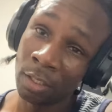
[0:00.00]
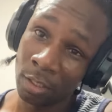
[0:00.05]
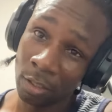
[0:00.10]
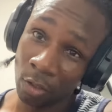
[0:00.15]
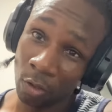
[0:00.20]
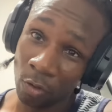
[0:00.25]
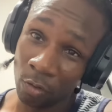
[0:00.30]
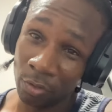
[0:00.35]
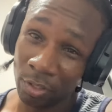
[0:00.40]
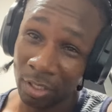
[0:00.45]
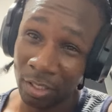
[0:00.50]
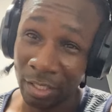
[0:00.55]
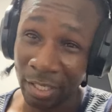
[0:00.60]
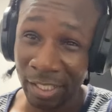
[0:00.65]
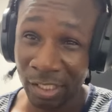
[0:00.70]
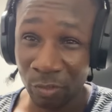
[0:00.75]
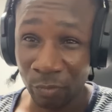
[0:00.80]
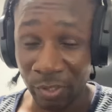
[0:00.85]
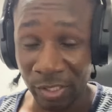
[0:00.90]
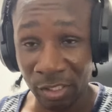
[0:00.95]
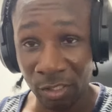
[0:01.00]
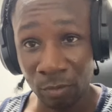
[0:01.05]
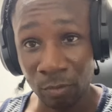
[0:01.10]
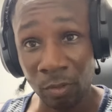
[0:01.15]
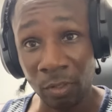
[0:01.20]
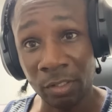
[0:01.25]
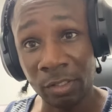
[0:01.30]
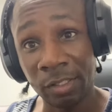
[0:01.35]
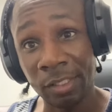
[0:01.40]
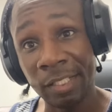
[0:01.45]
all the nice
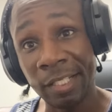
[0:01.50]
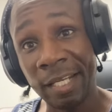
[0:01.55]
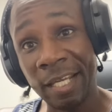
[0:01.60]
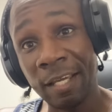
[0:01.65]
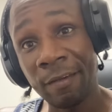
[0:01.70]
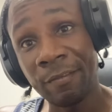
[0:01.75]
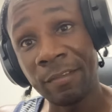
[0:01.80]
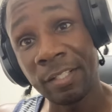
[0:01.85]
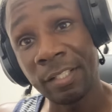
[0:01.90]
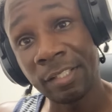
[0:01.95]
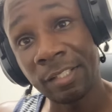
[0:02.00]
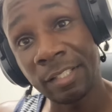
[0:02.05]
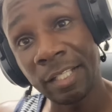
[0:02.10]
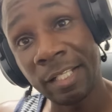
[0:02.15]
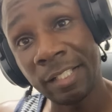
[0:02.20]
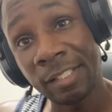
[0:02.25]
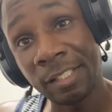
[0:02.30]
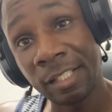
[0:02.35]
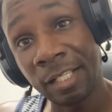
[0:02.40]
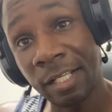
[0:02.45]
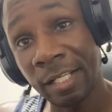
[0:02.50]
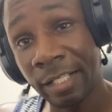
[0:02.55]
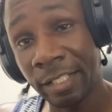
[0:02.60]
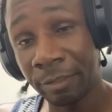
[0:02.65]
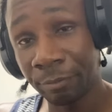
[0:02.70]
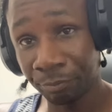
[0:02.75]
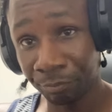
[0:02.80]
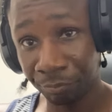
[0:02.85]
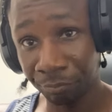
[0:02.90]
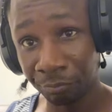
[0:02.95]
restaurants they have in the
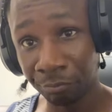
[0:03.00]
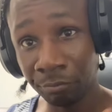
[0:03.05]
stateside.